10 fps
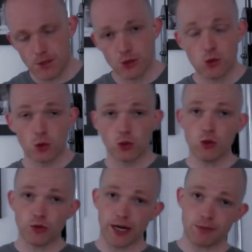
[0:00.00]
You go
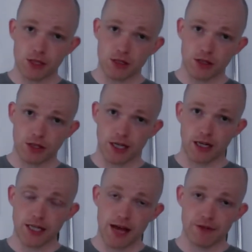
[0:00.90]
low reps, on the other
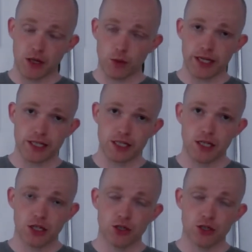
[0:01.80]
hand, heavier weights,